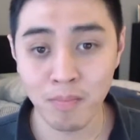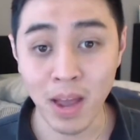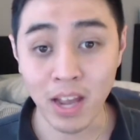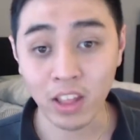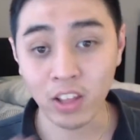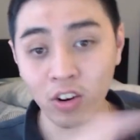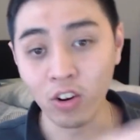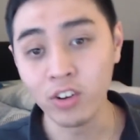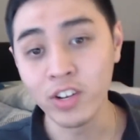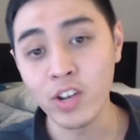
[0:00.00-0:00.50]
in
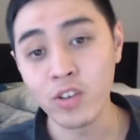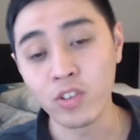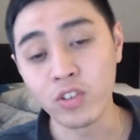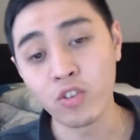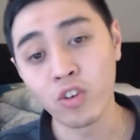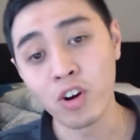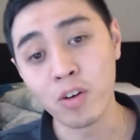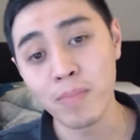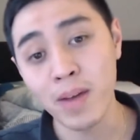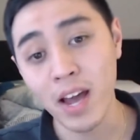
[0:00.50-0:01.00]
the old days of
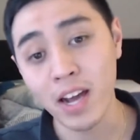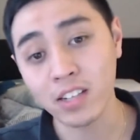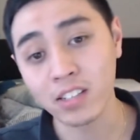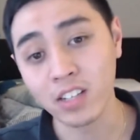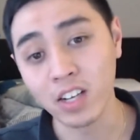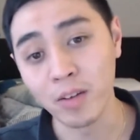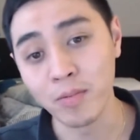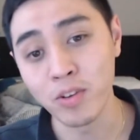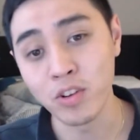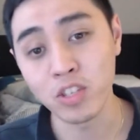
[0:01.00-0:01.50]
tournament packs,
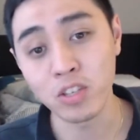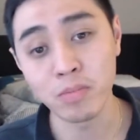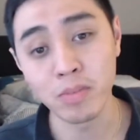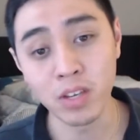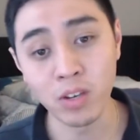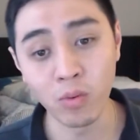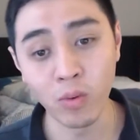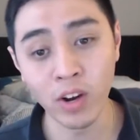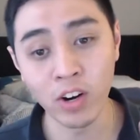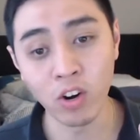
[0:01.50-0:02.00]
used to
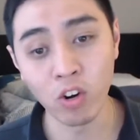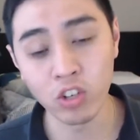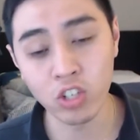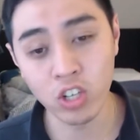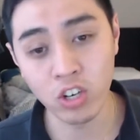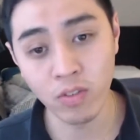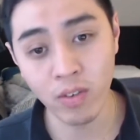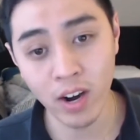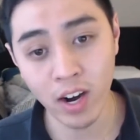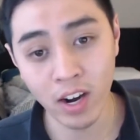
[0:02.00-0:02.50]
be 1
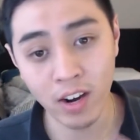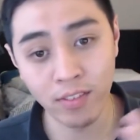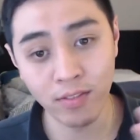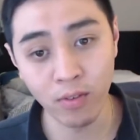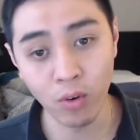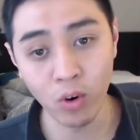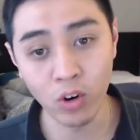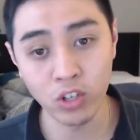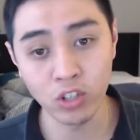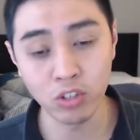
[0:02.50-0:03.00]
ultra rare,
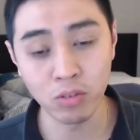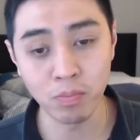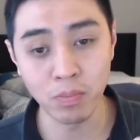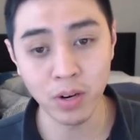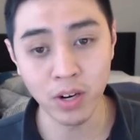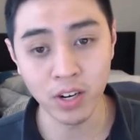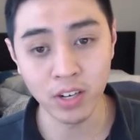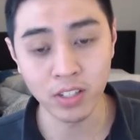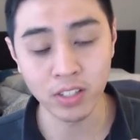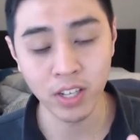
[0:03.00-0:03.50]
4
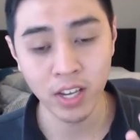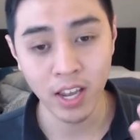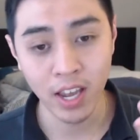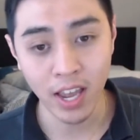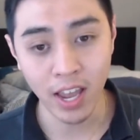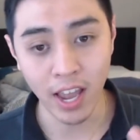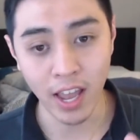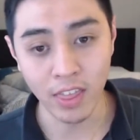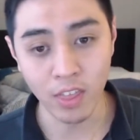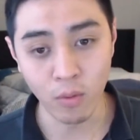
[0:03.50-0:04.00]
supers,
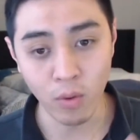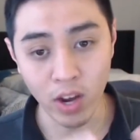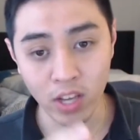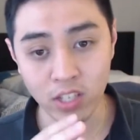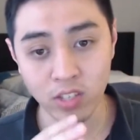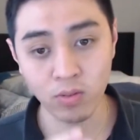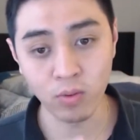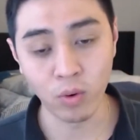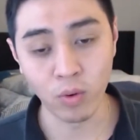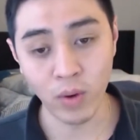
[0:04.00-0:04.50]
and the
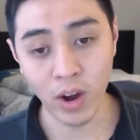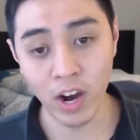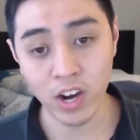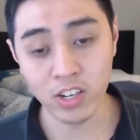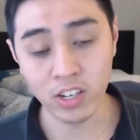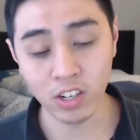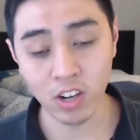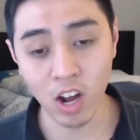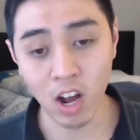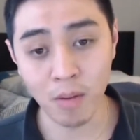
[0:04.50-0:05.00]
rest were rares
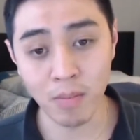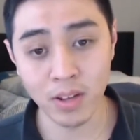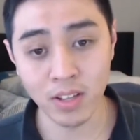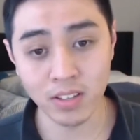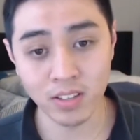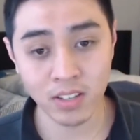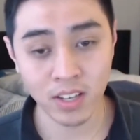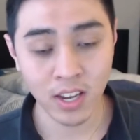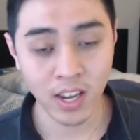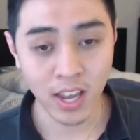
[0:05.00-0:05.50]
and
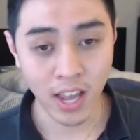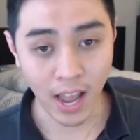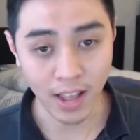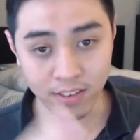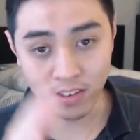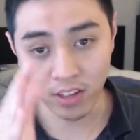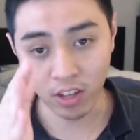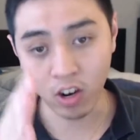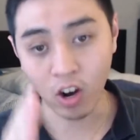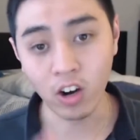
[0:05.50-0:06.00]
commons. That's
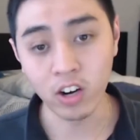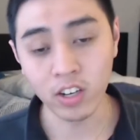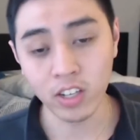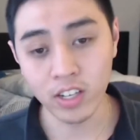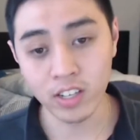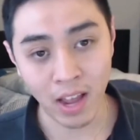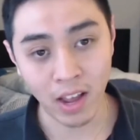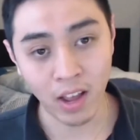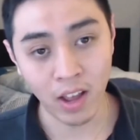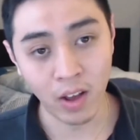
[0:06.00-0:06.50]
in the card
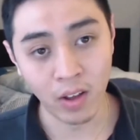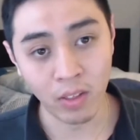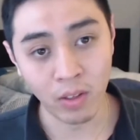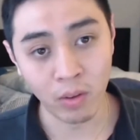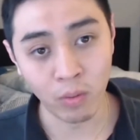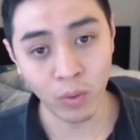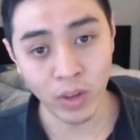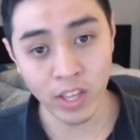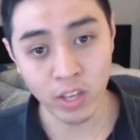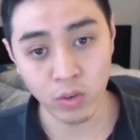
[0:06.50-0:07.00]
list. And
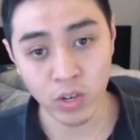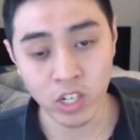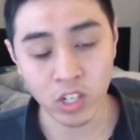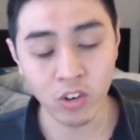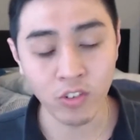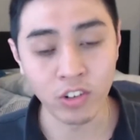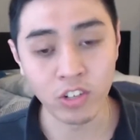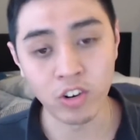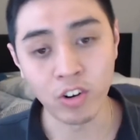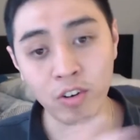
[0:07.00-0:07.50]
then when they switched it
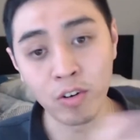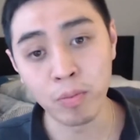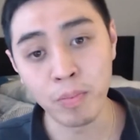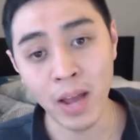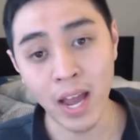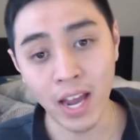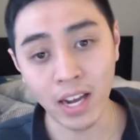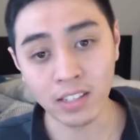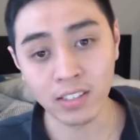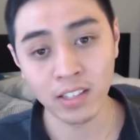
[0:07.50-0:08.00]
over to Turbo
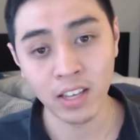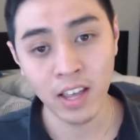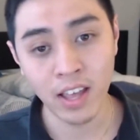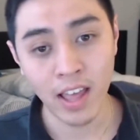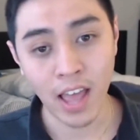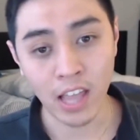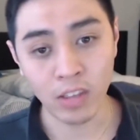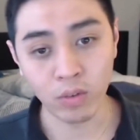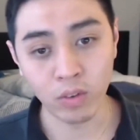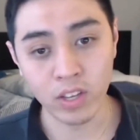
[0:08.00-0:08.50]
packs,
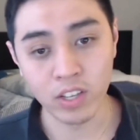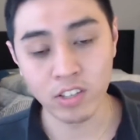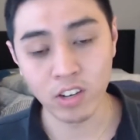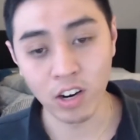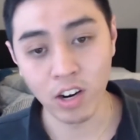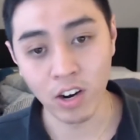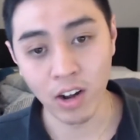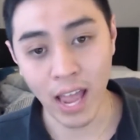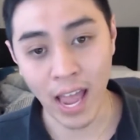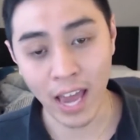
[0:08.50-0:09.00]
that's when they
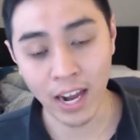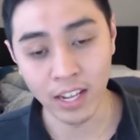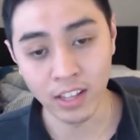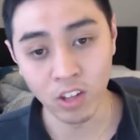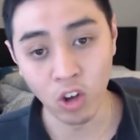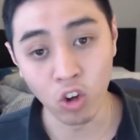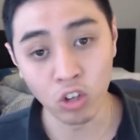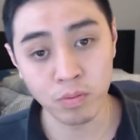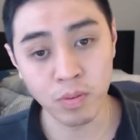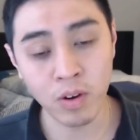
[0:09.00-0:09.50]
started adding
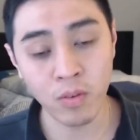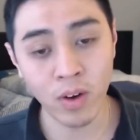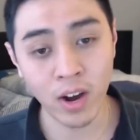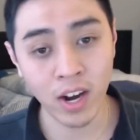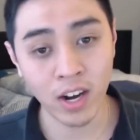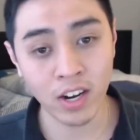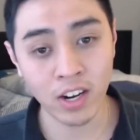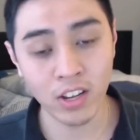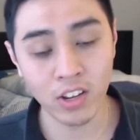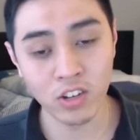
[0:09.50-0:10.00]
the ultimate
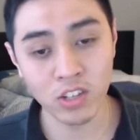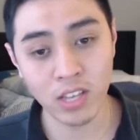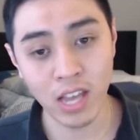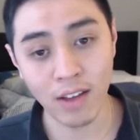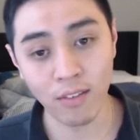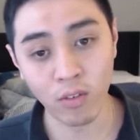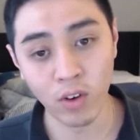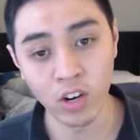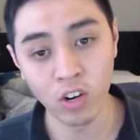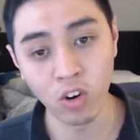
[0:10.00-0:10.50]
rare. You used to
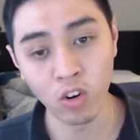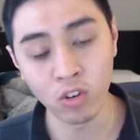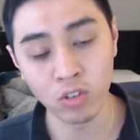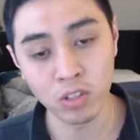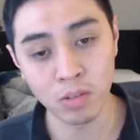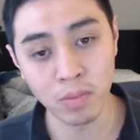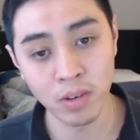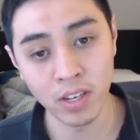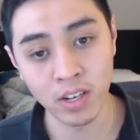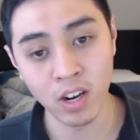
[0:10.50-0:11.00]
have 1
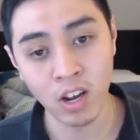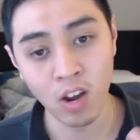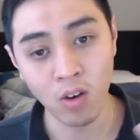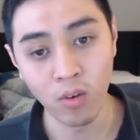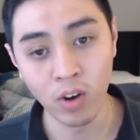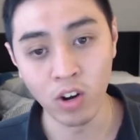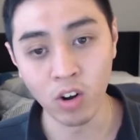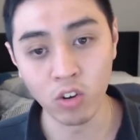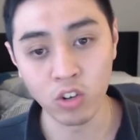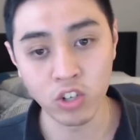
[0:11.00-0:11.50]
ultimate,
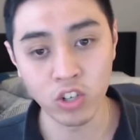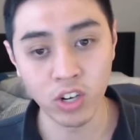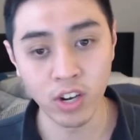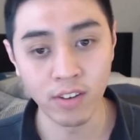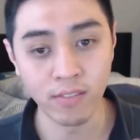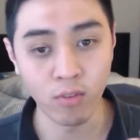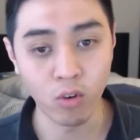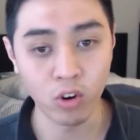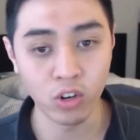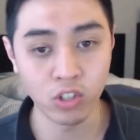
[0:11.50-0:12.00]
1 ultra,
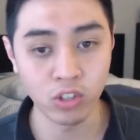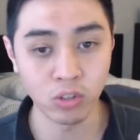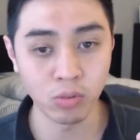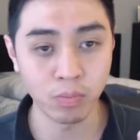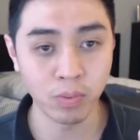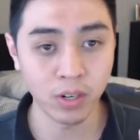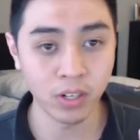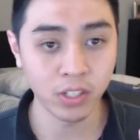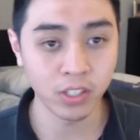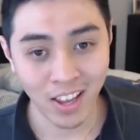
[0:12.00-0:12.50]
and 4
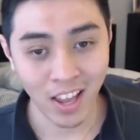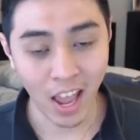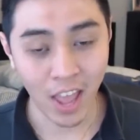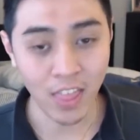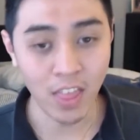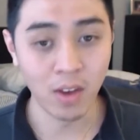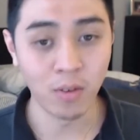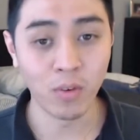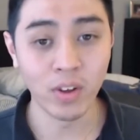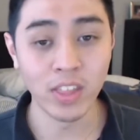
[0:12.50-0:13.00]
supers. And
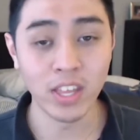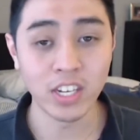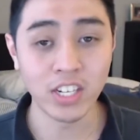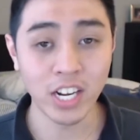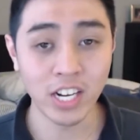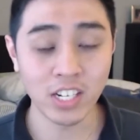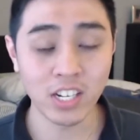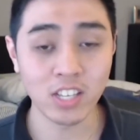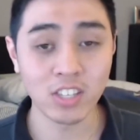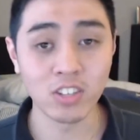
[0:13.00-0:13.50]
then when they
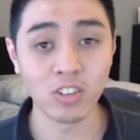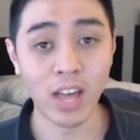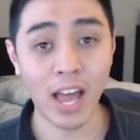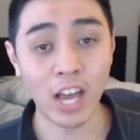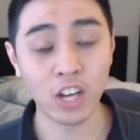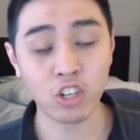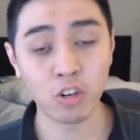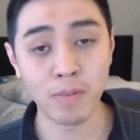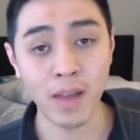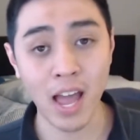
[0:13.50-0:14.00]
changed it to
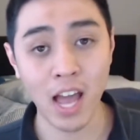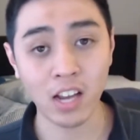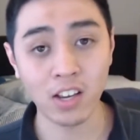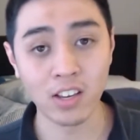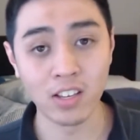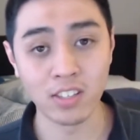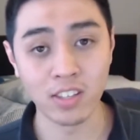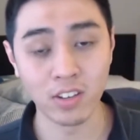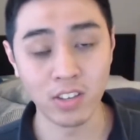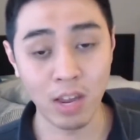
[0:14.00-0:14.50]
Astro pack,
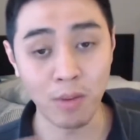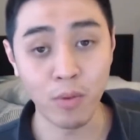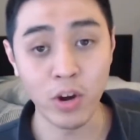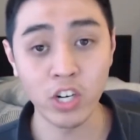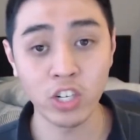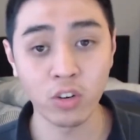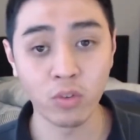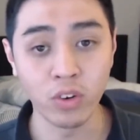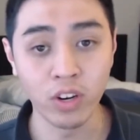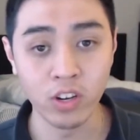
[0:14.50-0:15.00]
it's the same
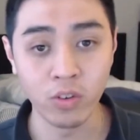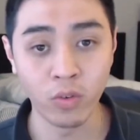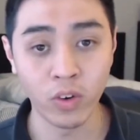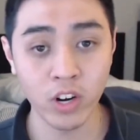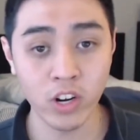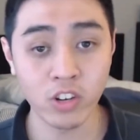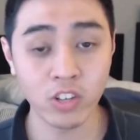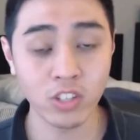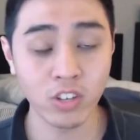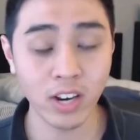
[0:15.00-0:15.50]
ratio what we're
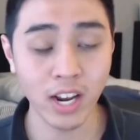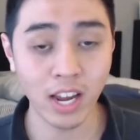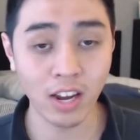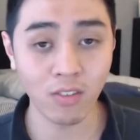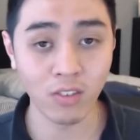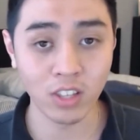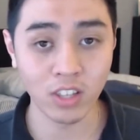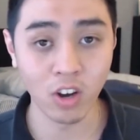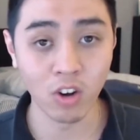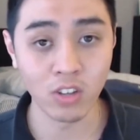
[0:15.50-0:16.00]
used to now
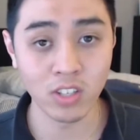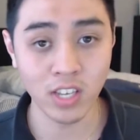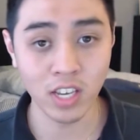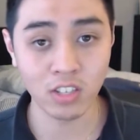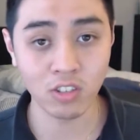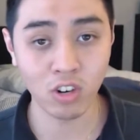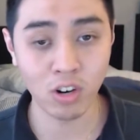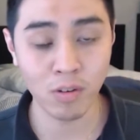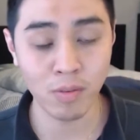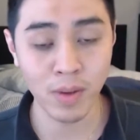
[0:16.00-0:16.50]
with the OTS
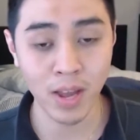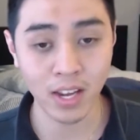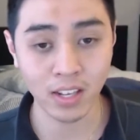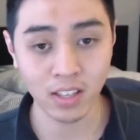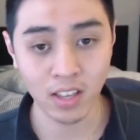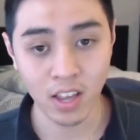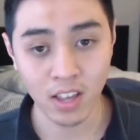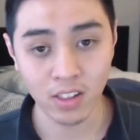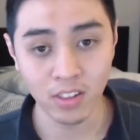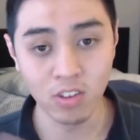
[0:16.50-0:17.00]
tournament pack.
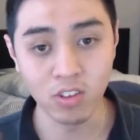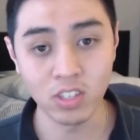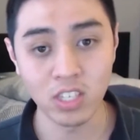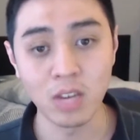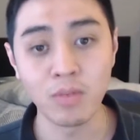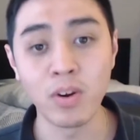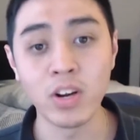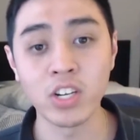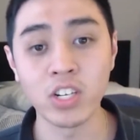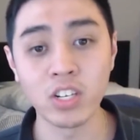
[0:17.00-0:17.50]
They use the
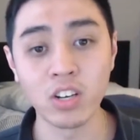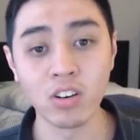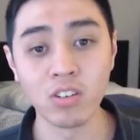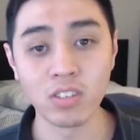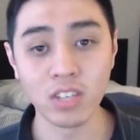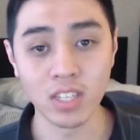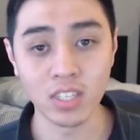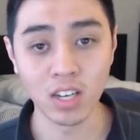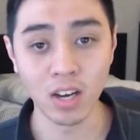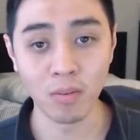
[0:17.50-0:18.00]
same ratios.
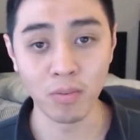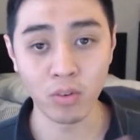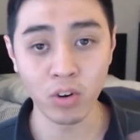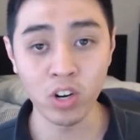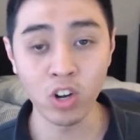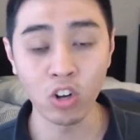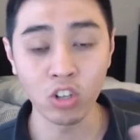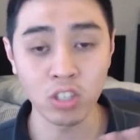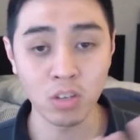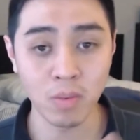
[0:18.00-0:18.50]
It's 3
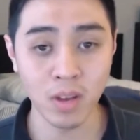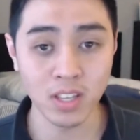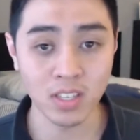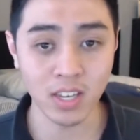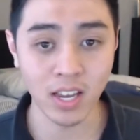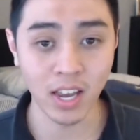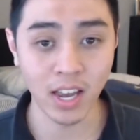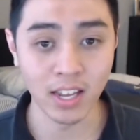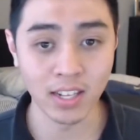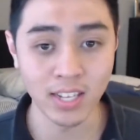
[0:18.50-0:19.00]
ultimates
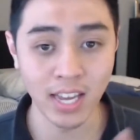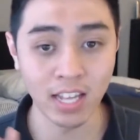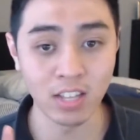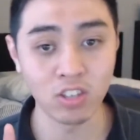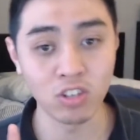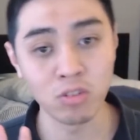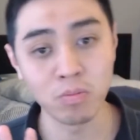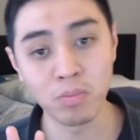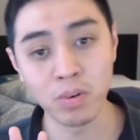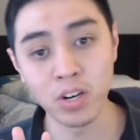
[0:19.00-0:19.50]
and 10
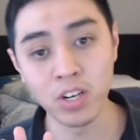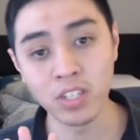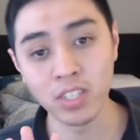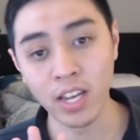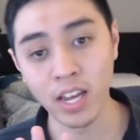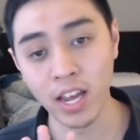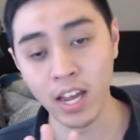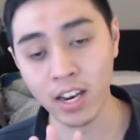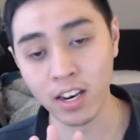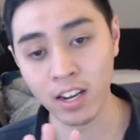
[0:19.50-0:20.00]
supers
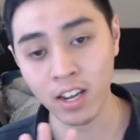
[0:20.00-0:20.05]
and